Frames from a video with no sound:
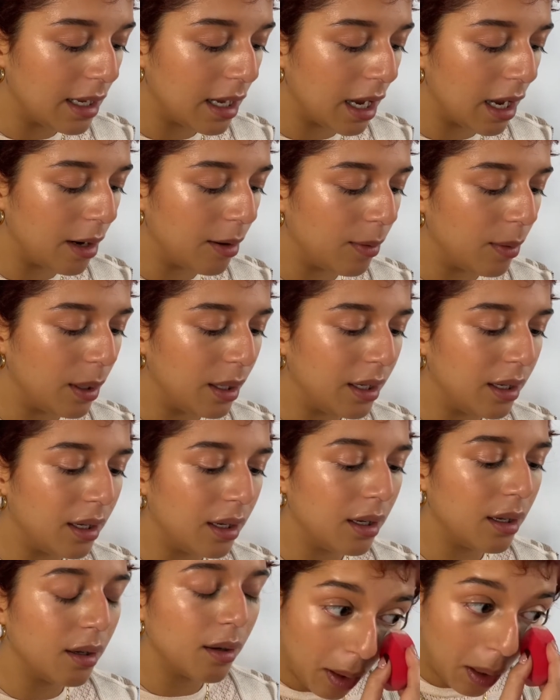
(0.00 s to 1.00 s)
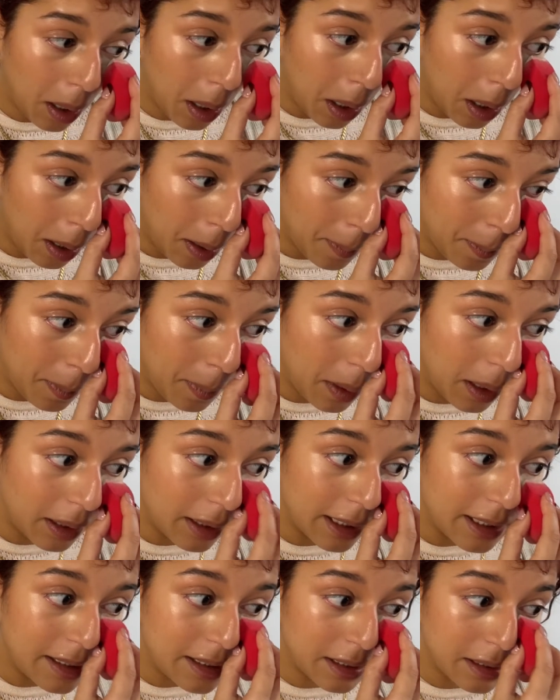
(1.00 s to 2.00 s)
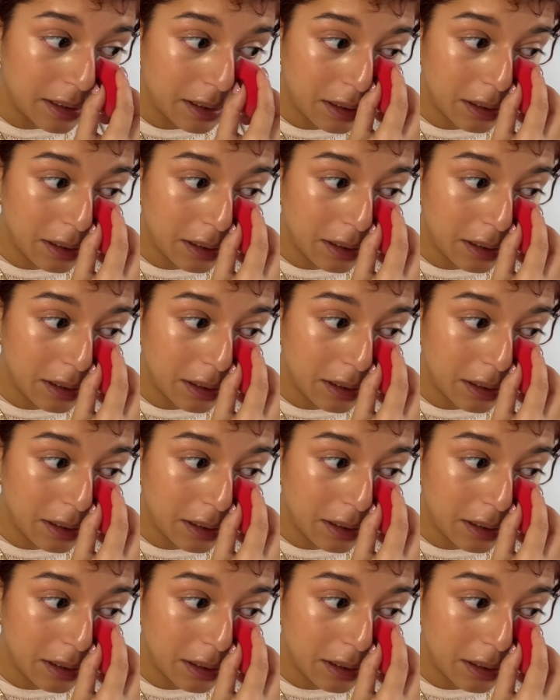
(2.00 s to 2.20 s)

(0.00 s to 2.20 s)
I already listened